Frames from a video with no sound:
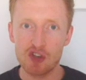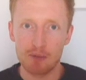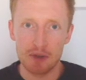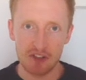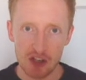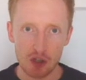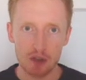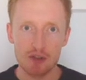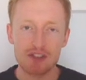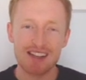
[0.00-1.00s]
of
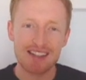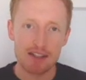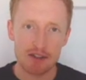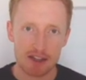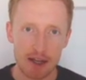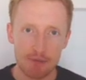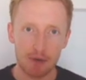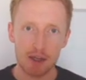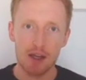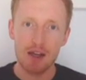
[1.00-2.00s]
positions safely,
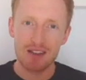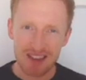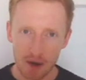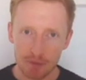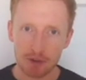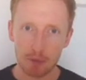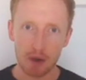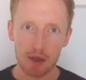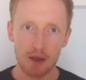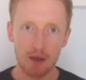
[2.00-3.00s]
comfortably.
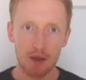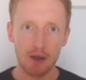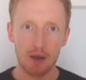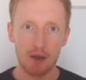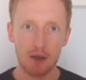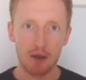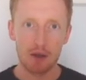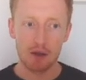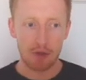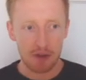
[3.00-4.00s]

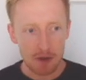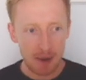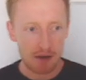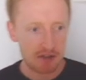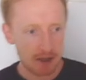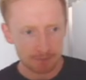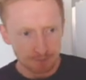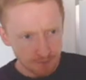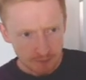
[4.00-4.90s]
Now think about it